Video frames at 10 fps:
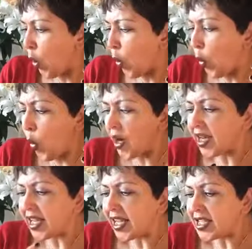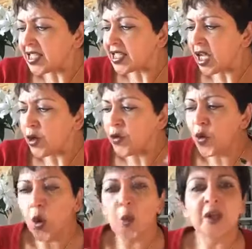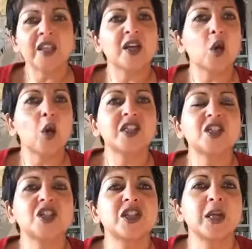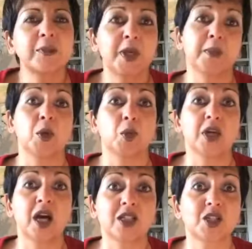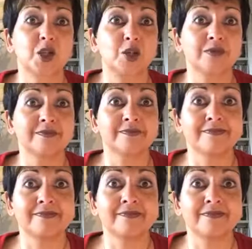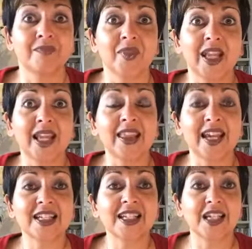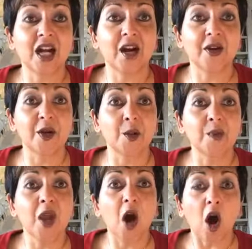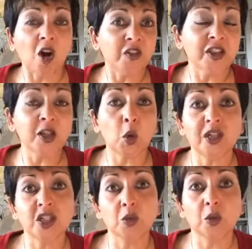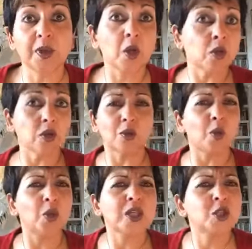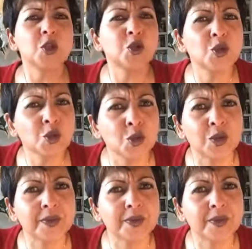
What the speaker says: what is normally the question that people would ask you in that scenario? Often the question would be, oh, what do you do?